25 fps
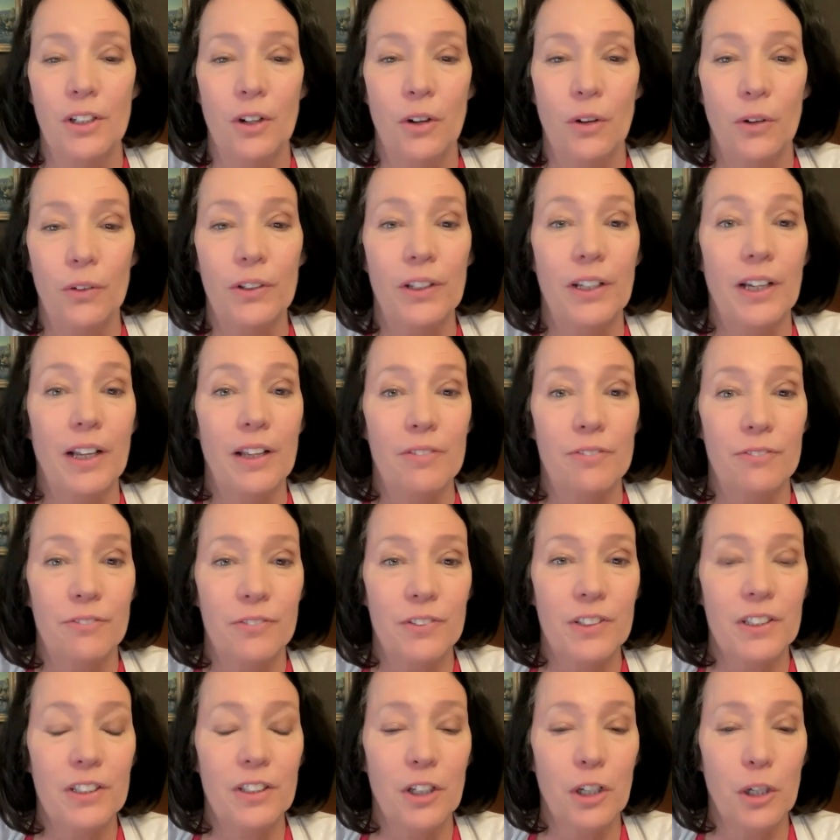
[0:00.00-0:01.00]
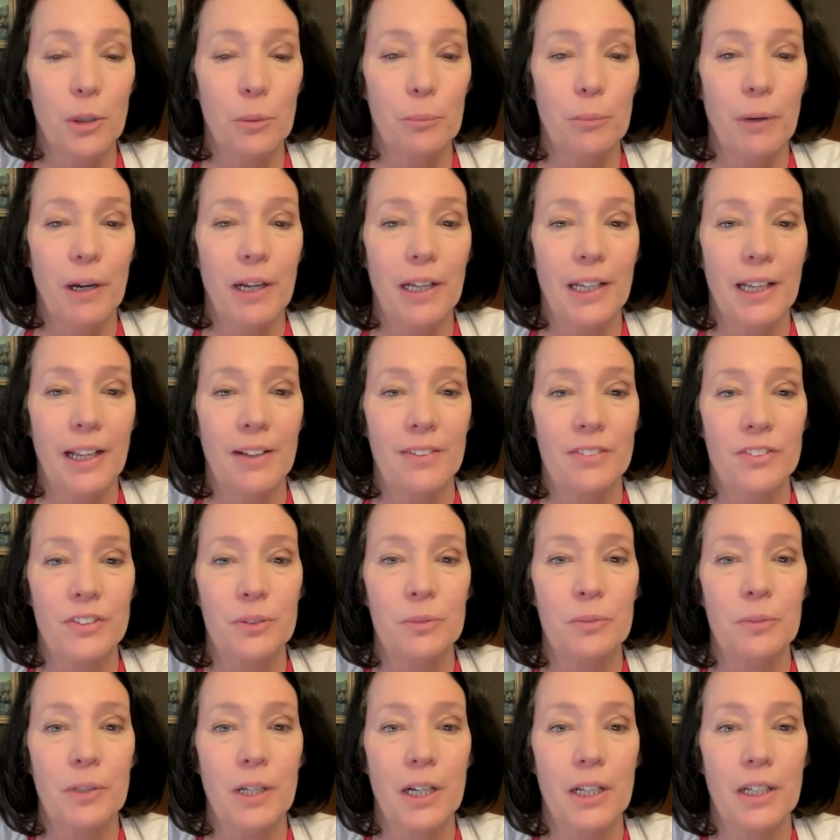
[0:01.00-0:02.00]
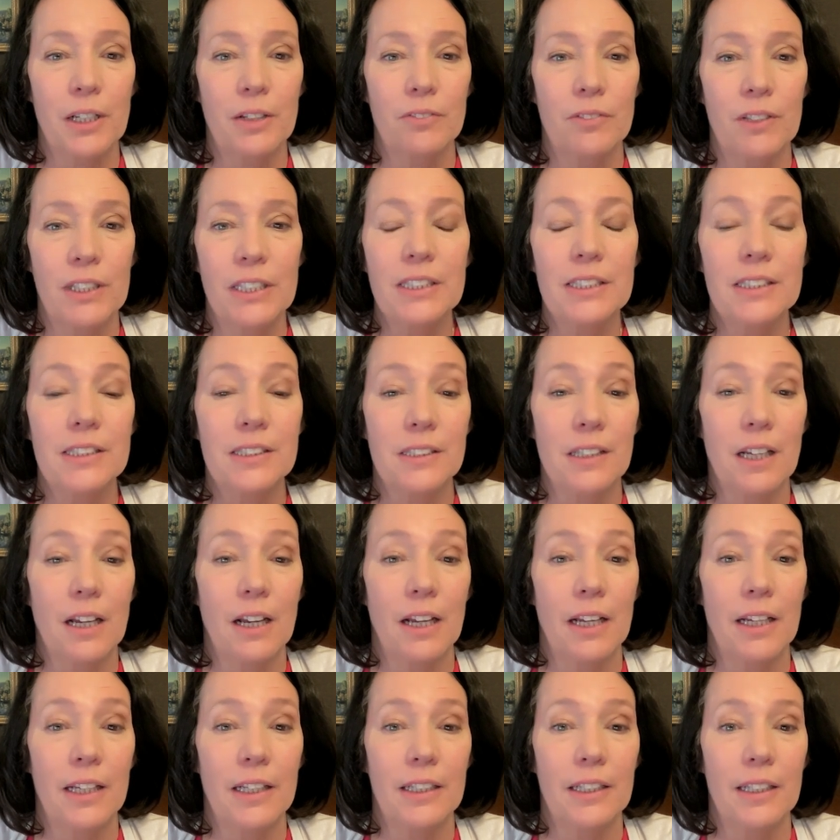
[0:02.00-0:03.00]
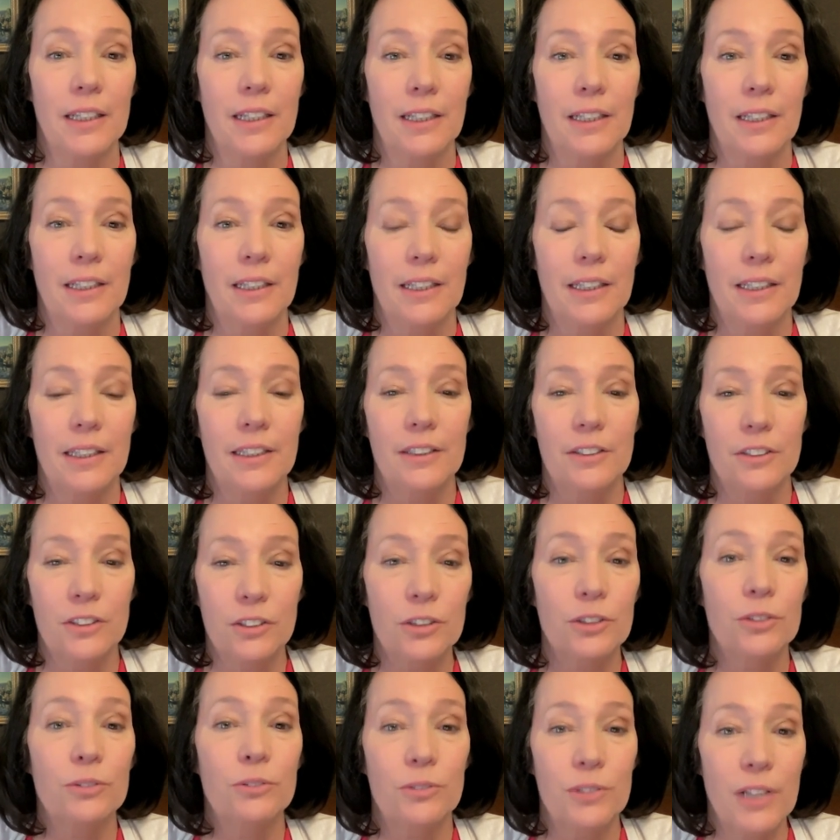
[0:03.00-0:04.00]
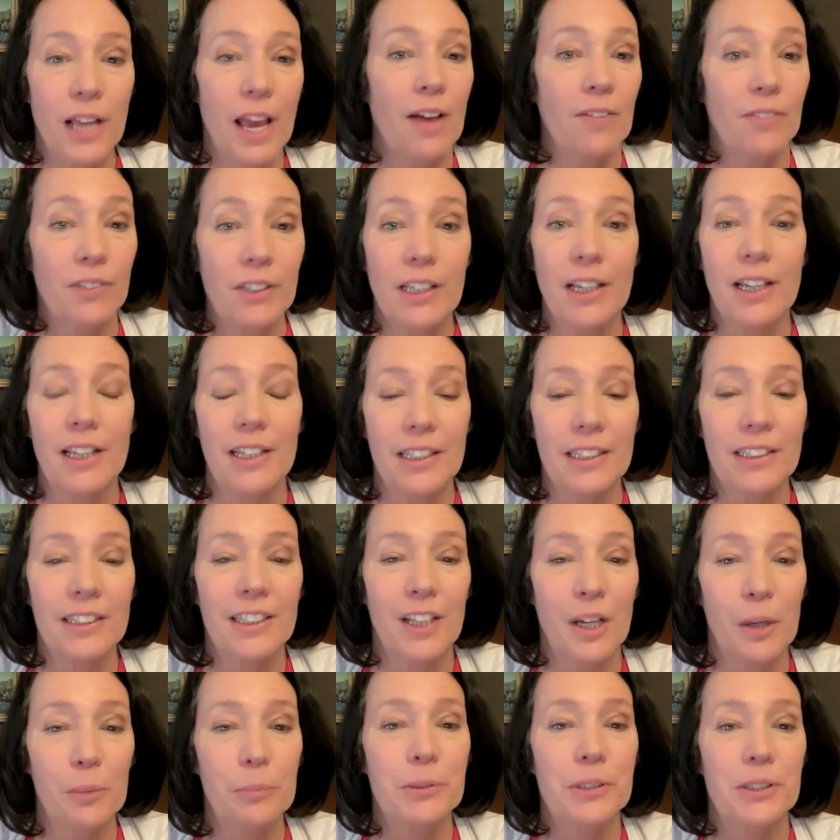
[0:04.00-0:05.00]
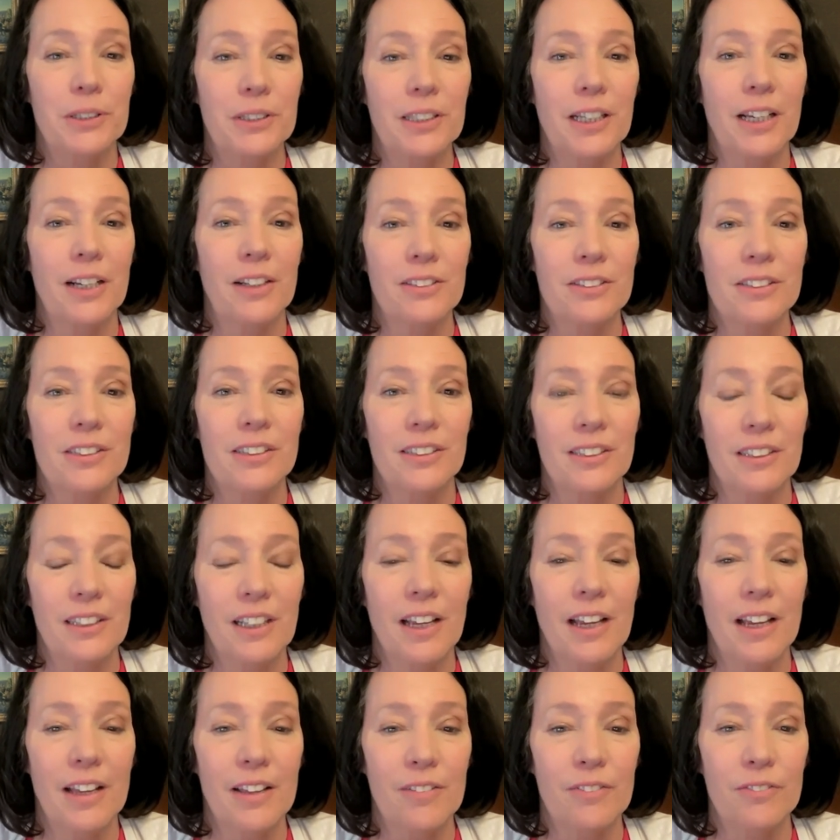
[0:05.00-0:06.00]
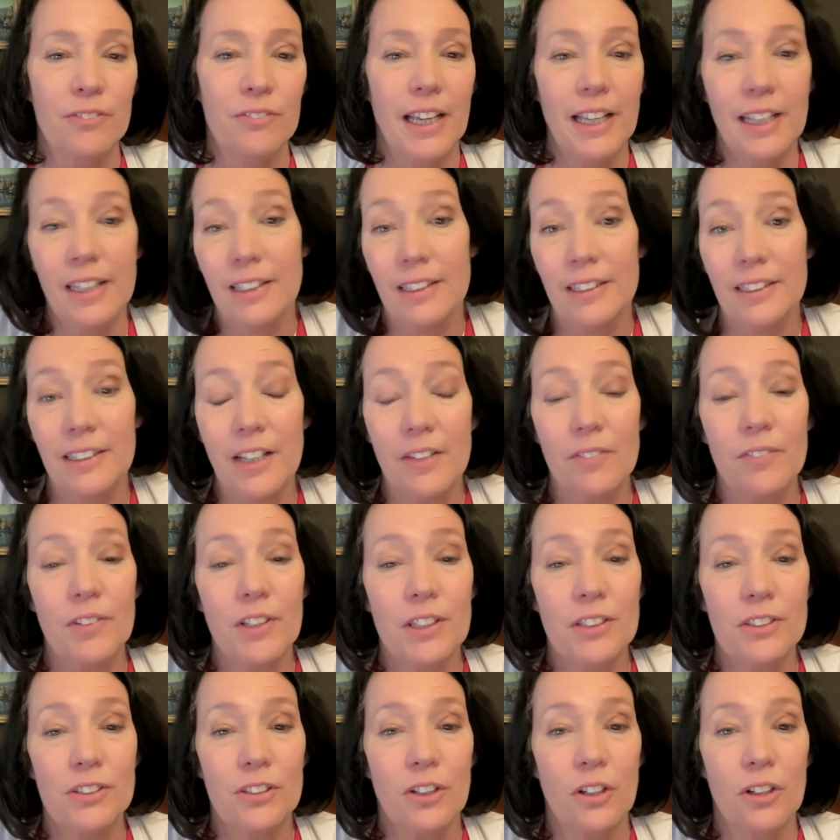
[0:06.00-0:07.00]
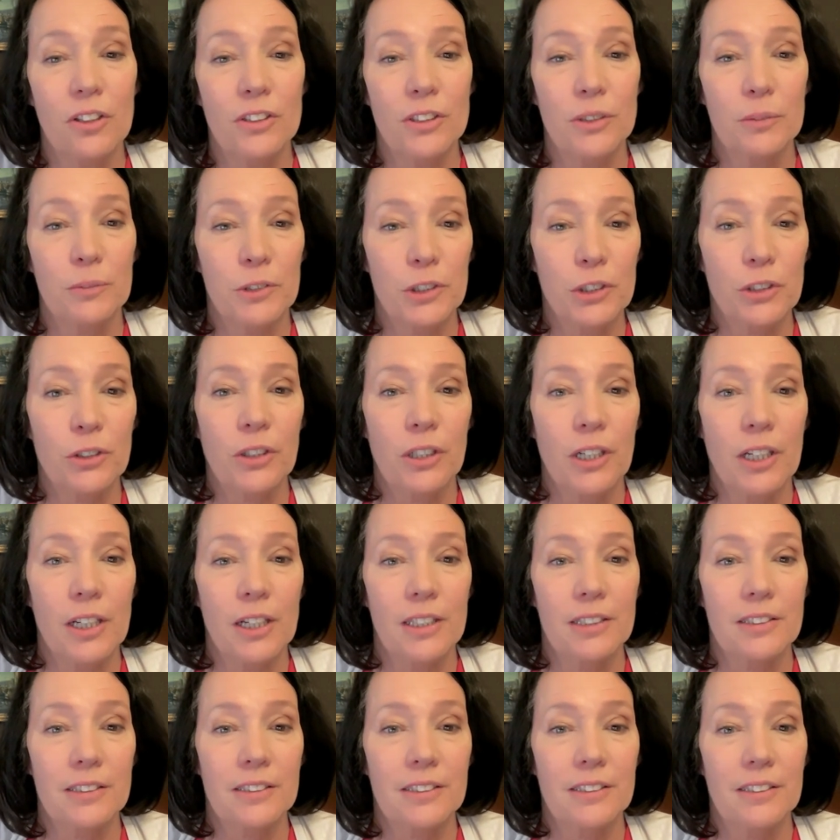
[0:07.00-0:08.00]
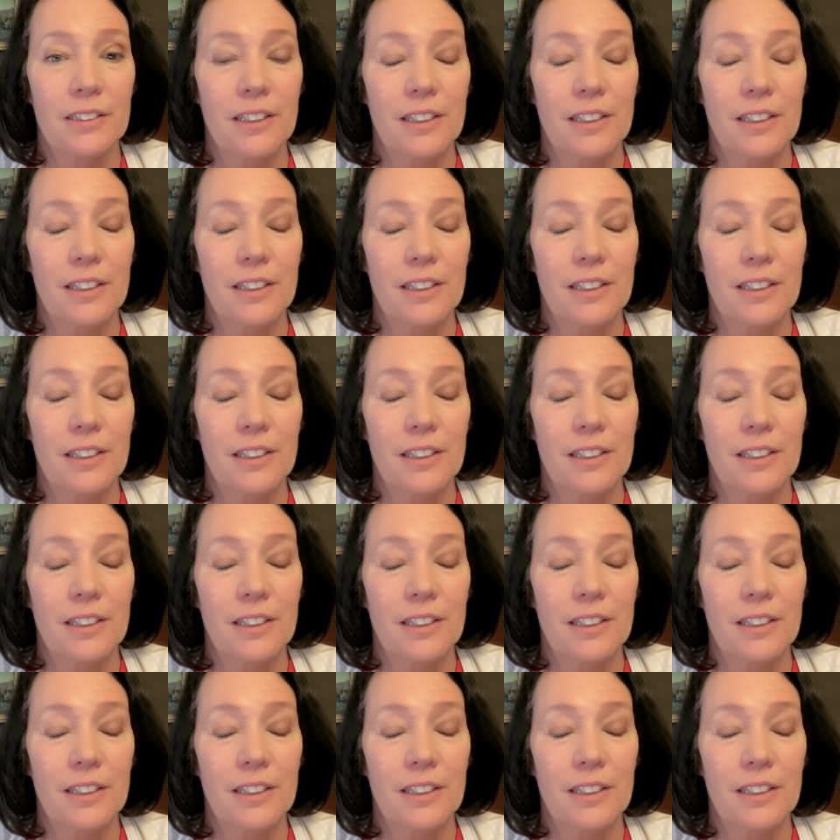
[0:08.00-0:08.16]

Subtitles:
or that I feel might have some kind of insight into navigating the ups and downs in life and giving us all some shortcuts.